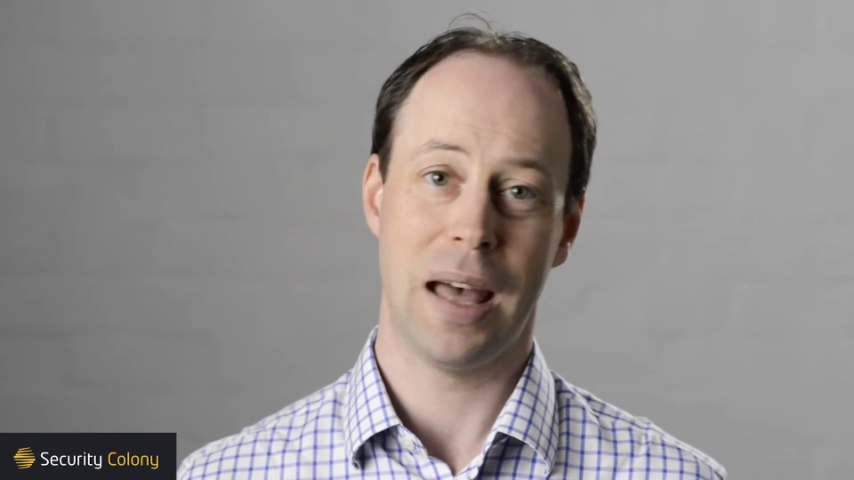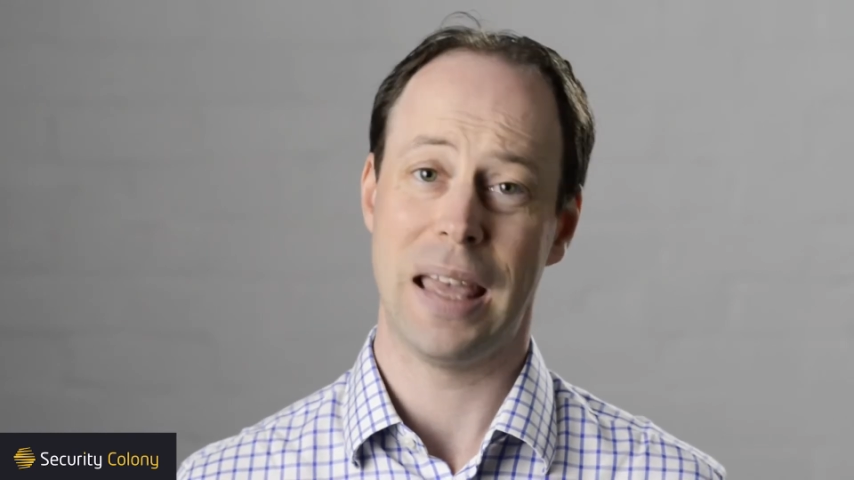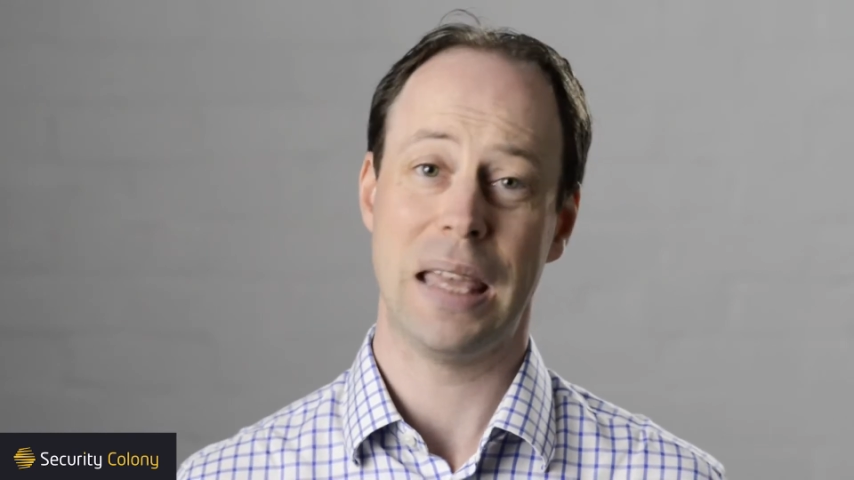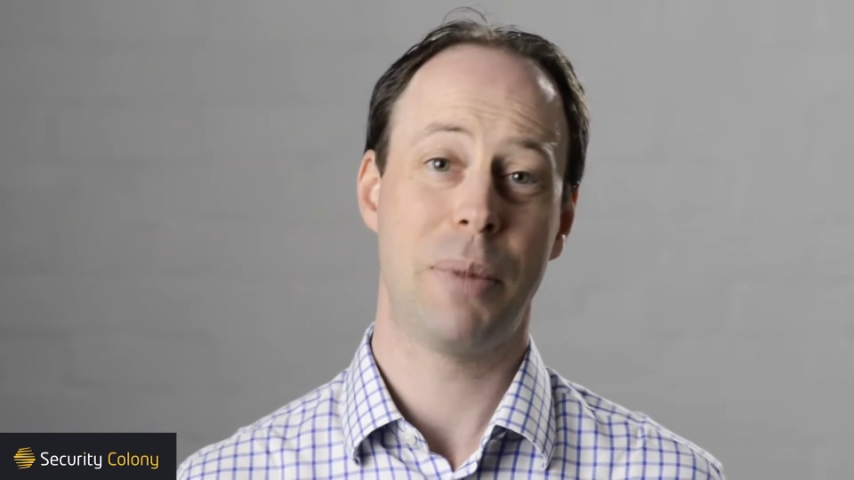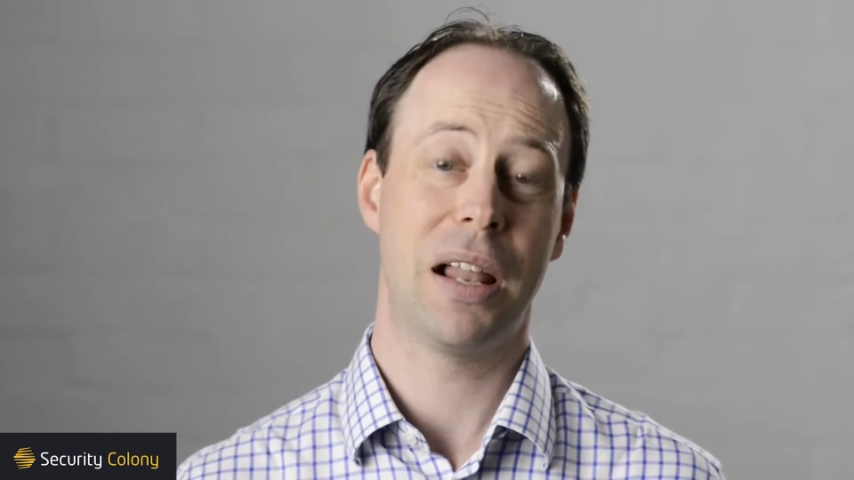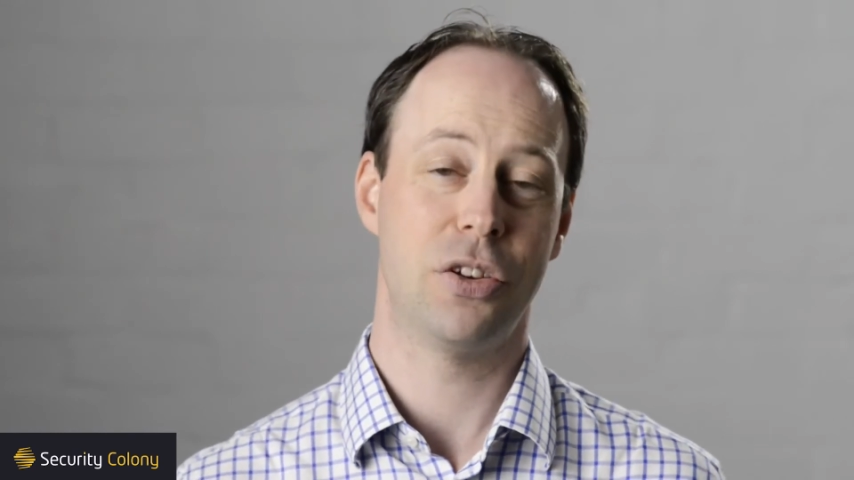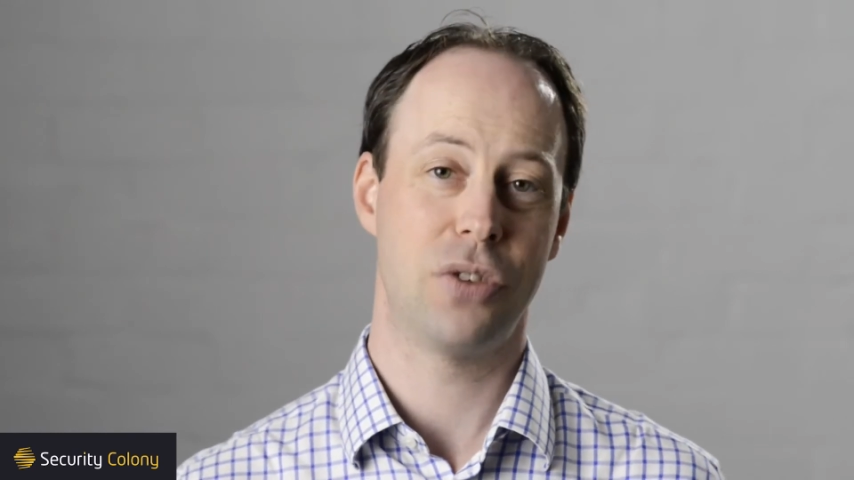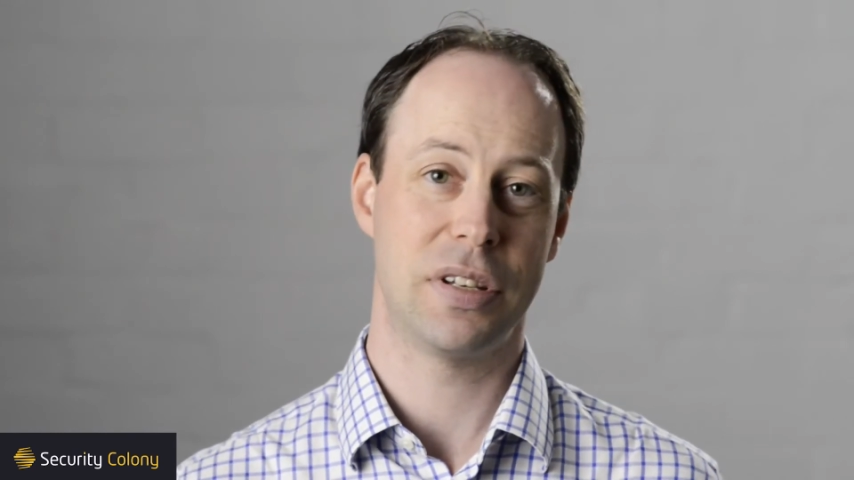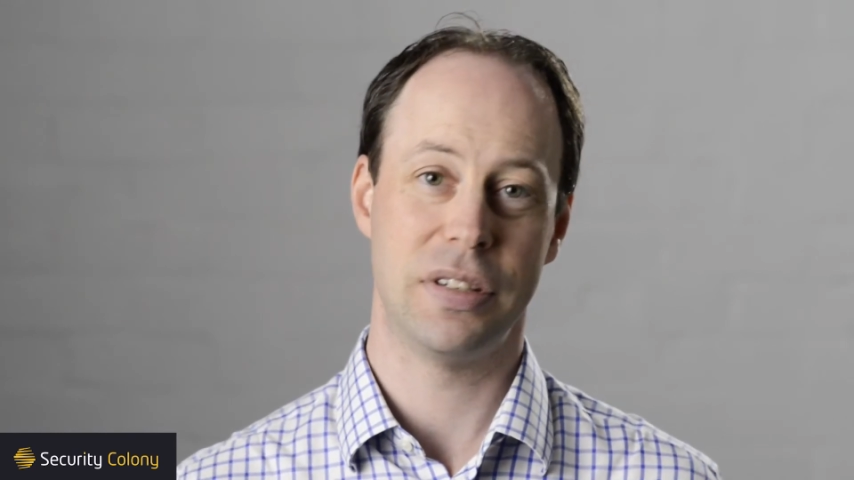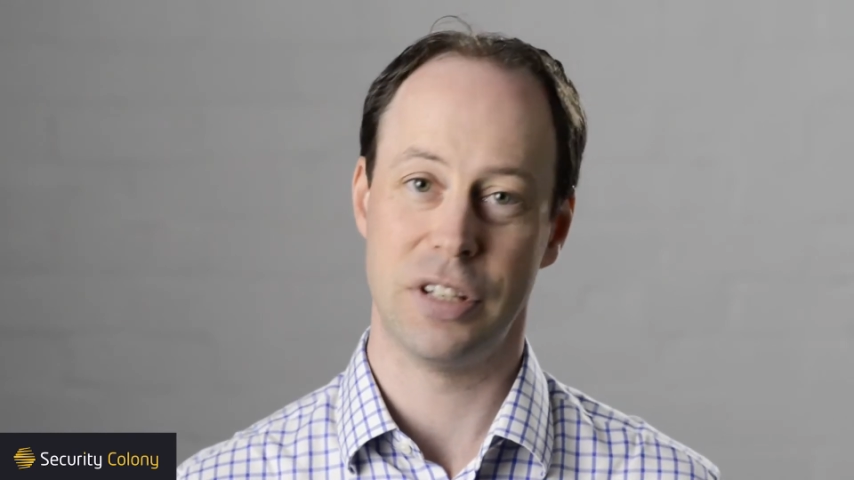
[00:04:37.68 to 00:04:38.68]
email
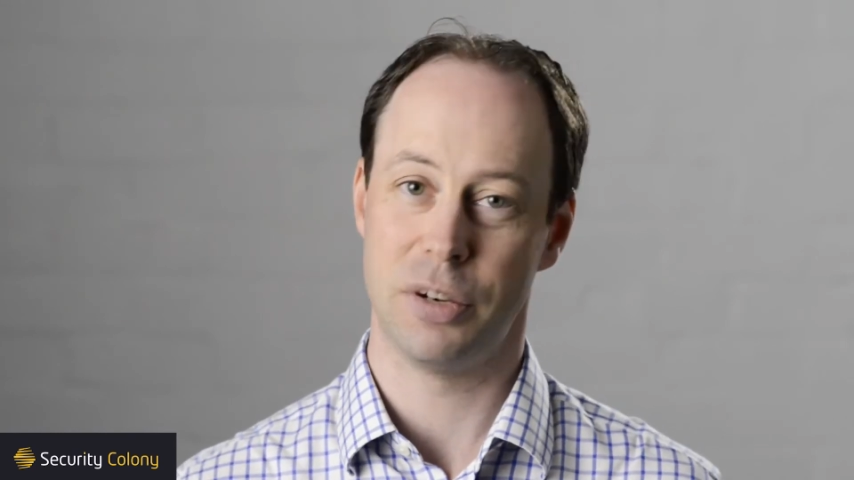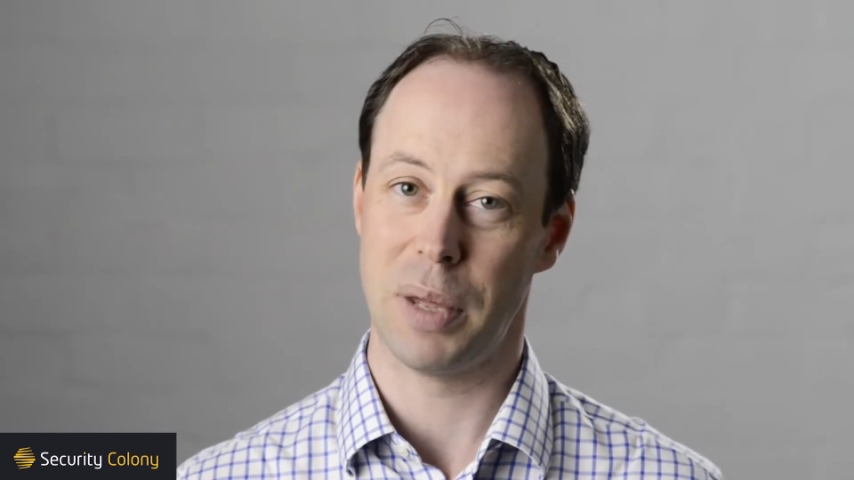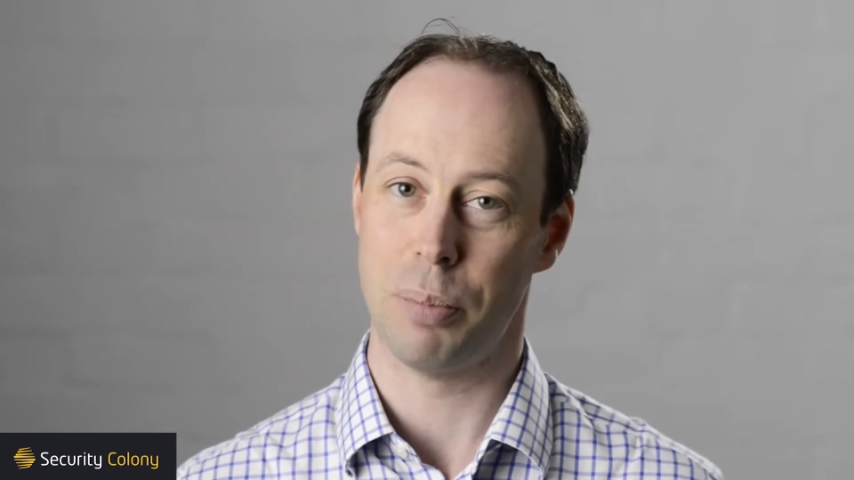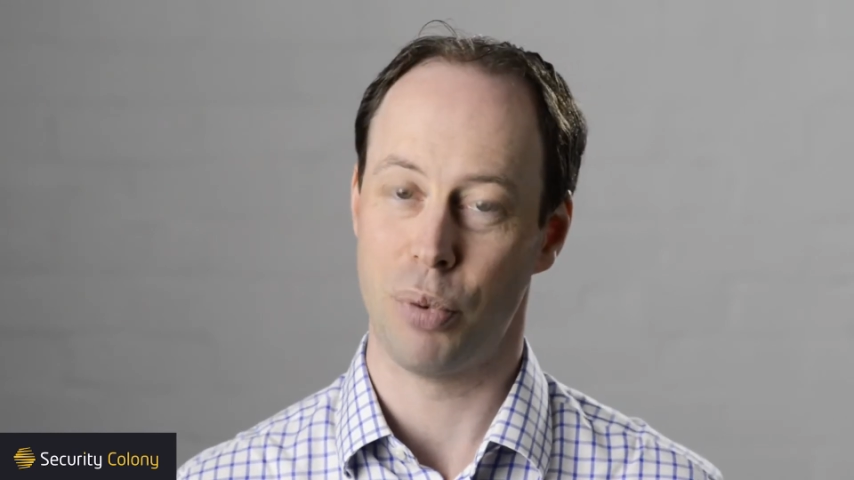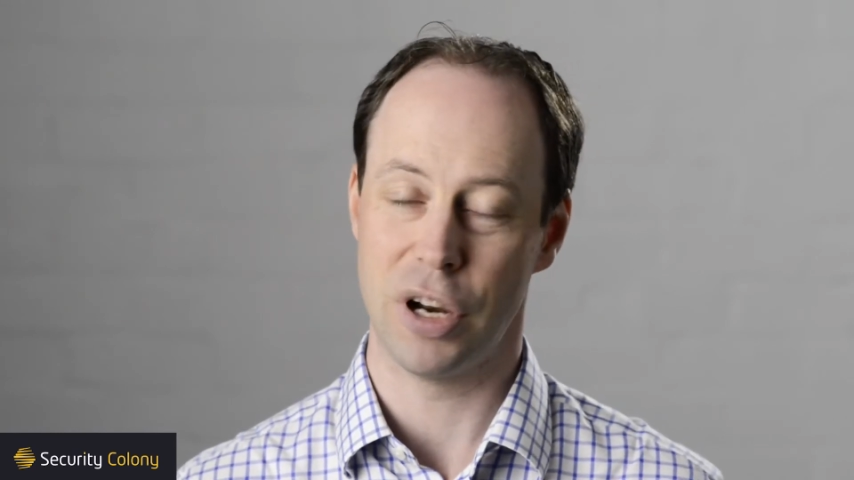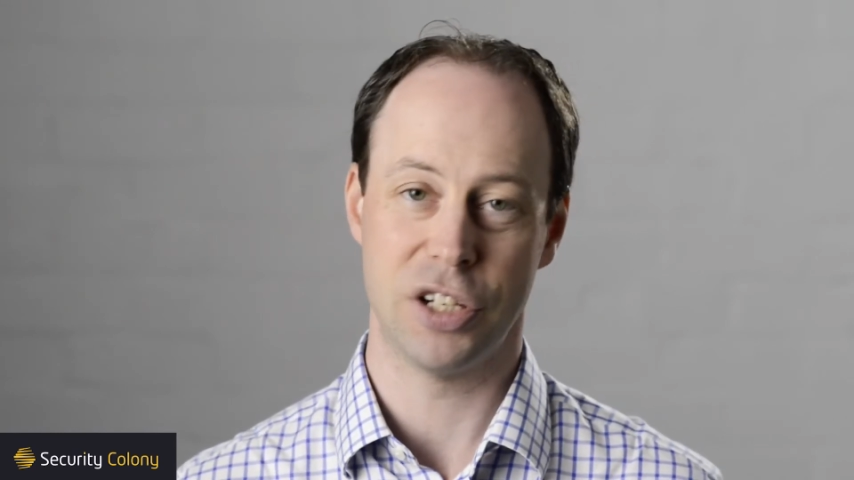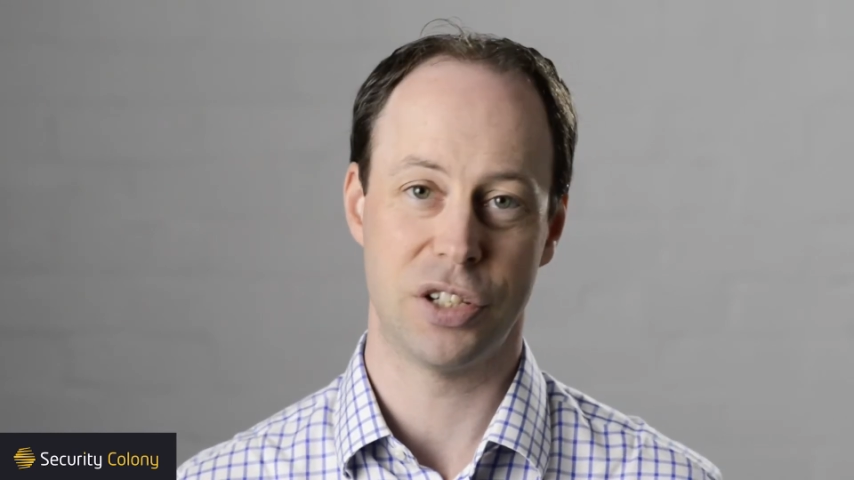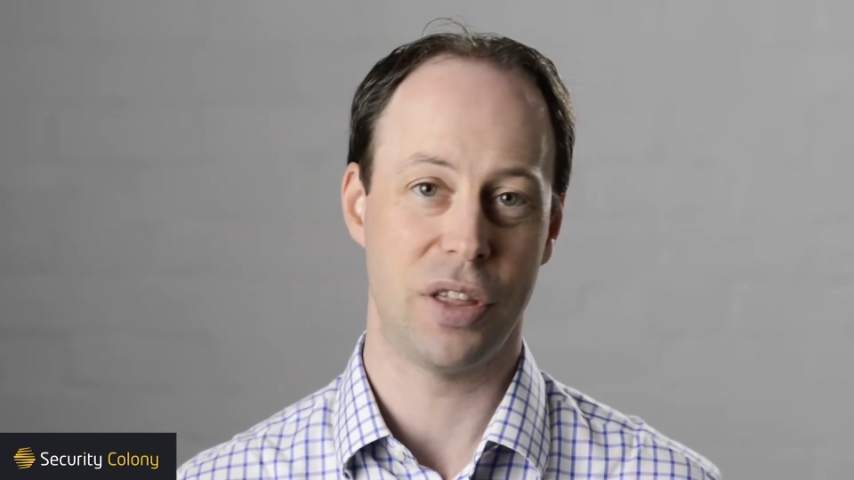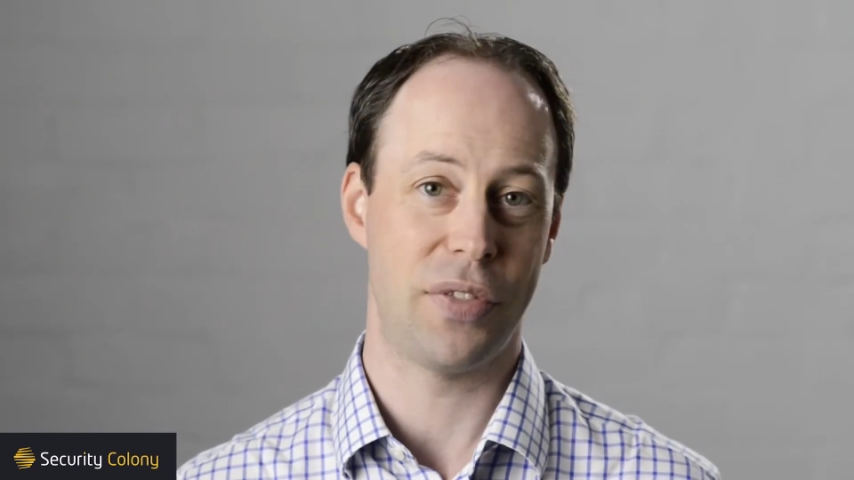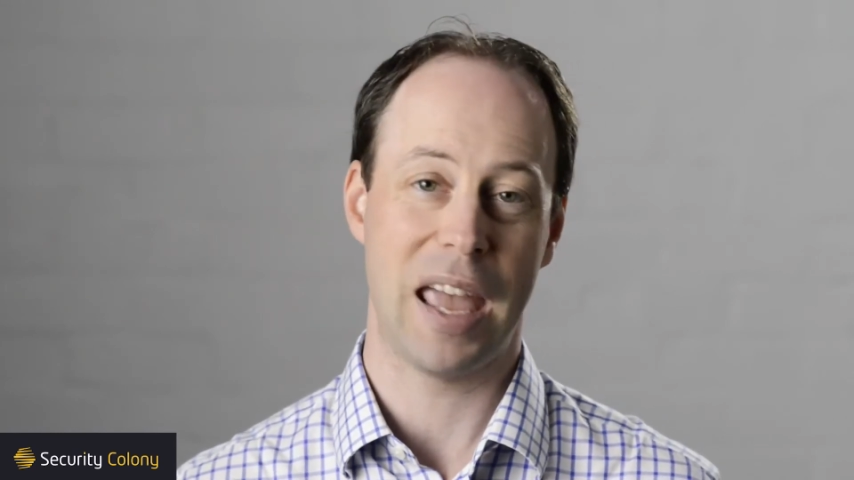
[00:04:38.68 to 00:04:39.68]
addresses that had been breached that